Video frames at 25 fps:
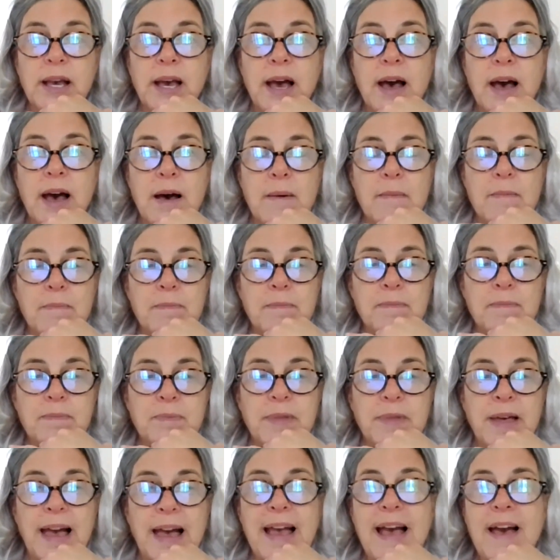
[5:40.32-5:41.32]

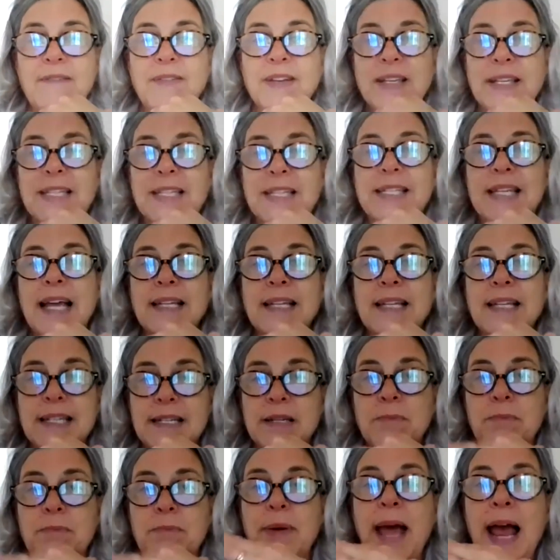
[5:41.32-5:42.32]
I have
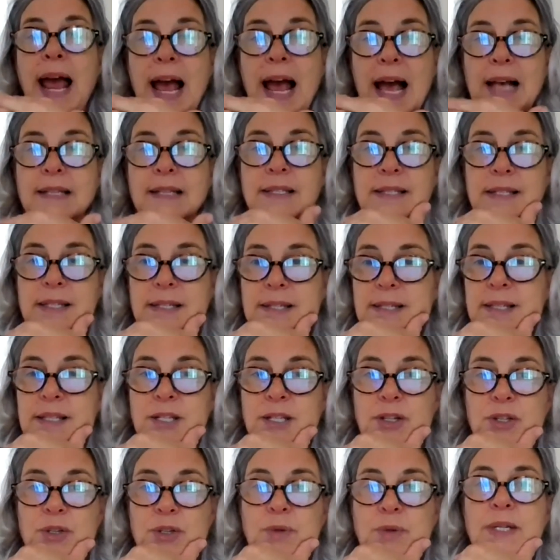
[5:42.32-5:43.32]
extended past the
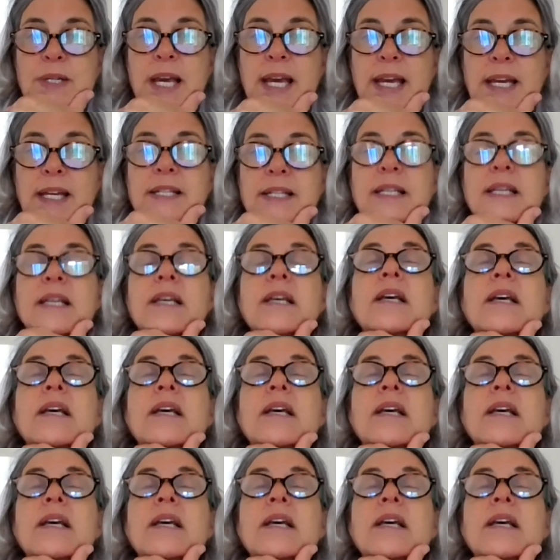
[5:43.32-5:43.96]
due date